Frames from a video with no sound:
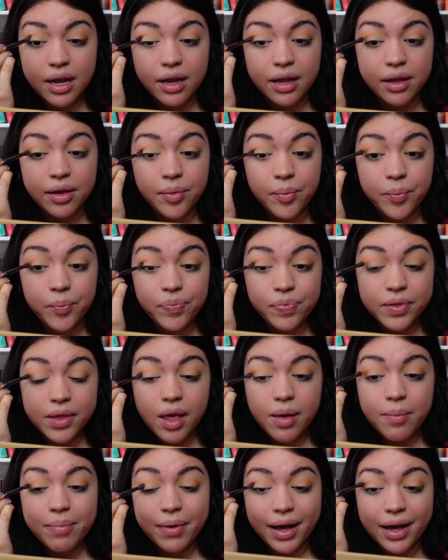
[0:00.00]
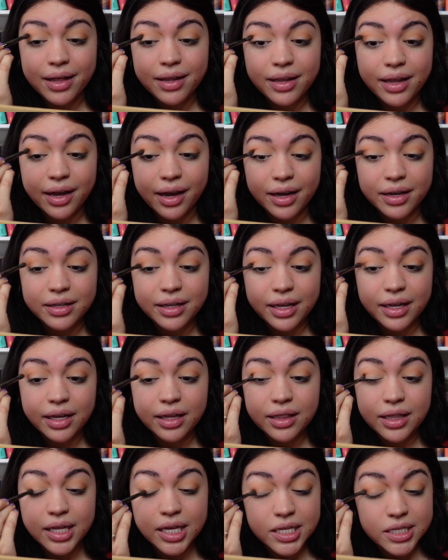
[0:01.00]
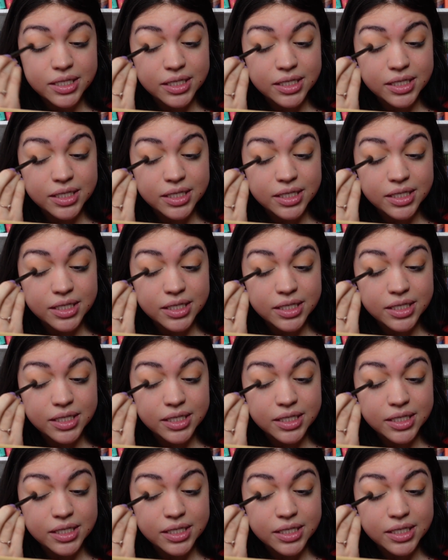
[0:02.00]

but I think I like this